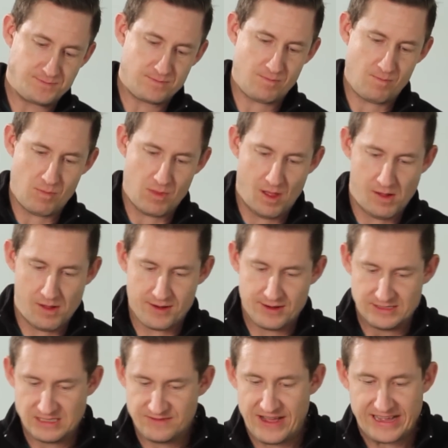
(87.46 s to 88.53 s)

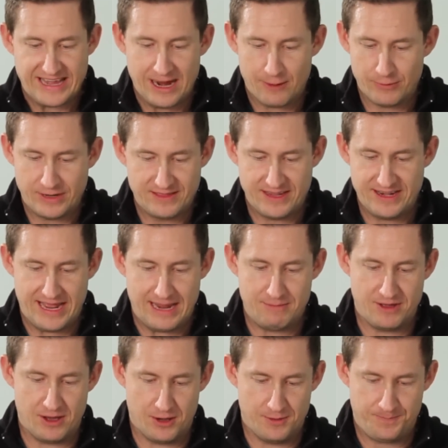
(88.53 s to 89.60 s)
If I can't read the name,
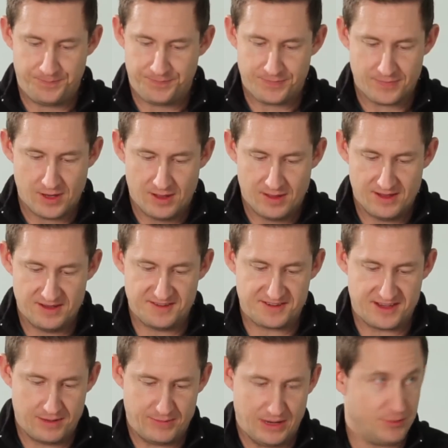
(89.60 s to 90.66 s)
though, this is
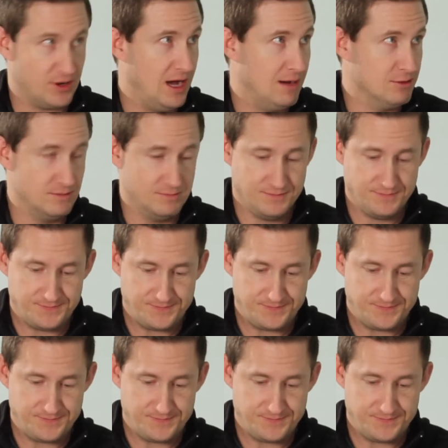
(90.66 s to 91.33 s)
going to be a problem.